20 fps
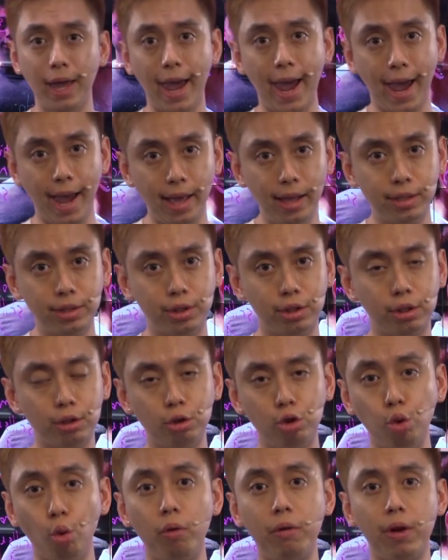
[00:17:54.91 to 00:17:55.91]
ads
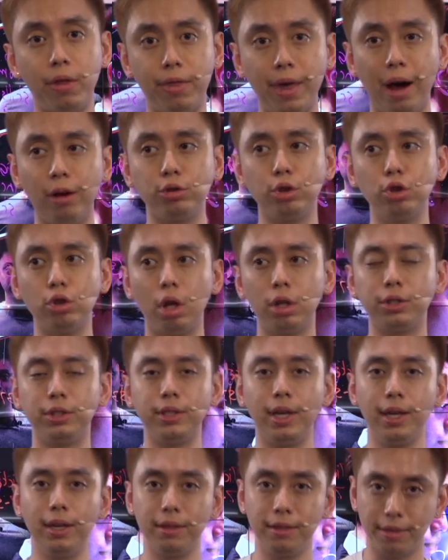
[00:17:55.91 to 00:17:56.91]
to over $1,000 a
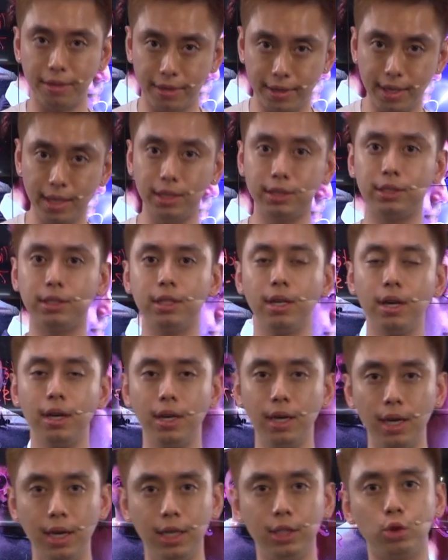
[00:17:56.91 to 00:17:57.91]
day, this
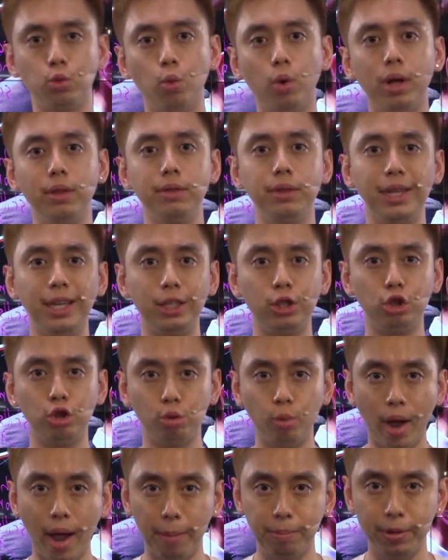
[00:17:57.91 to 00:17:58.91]
is what needs
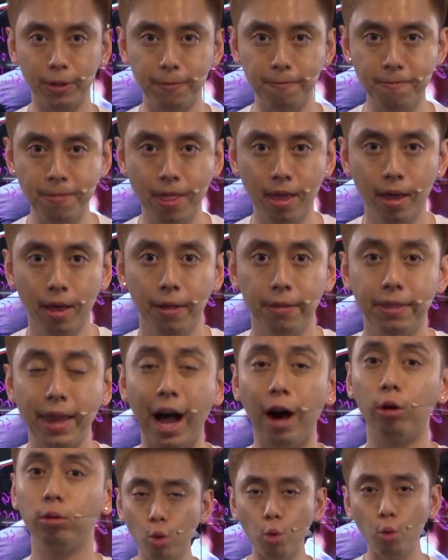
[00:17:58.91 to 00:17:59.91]
to happen.
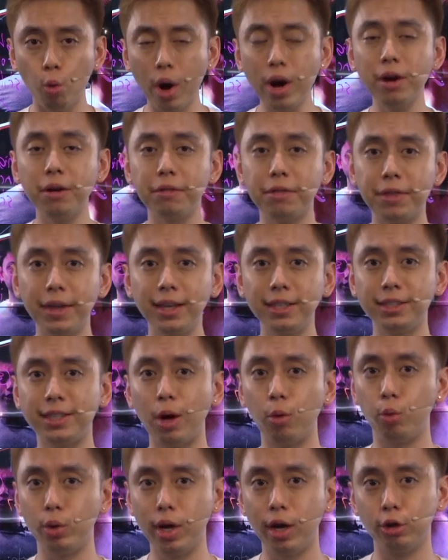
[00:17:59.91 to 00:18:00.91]
Now, one of the things
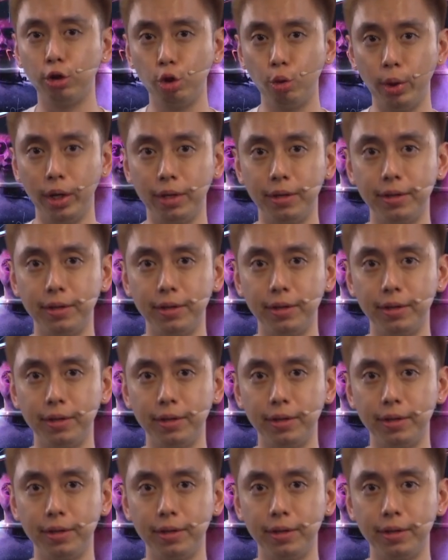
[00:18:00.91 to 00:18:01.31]
that we are doing